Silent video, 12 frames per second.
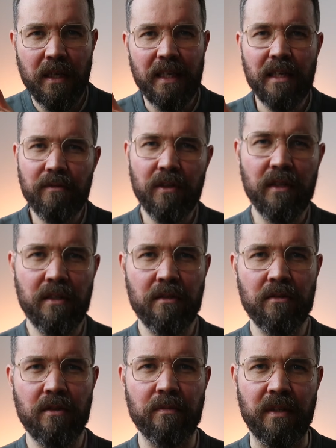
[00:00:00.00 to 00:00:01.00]
He never
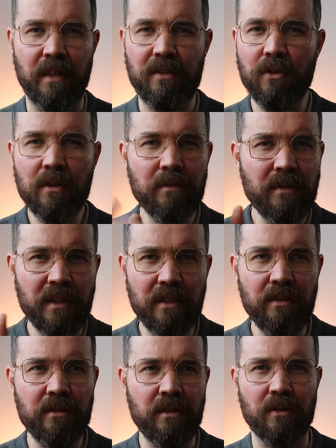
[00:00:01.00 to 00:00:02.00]
listens to me. I told him
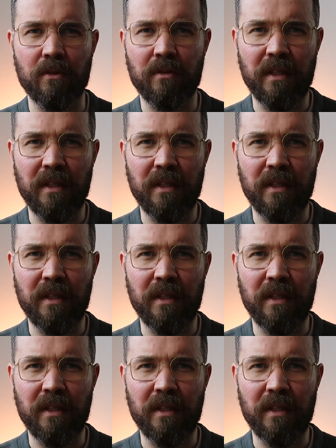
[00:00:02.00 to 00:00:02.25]
years ago,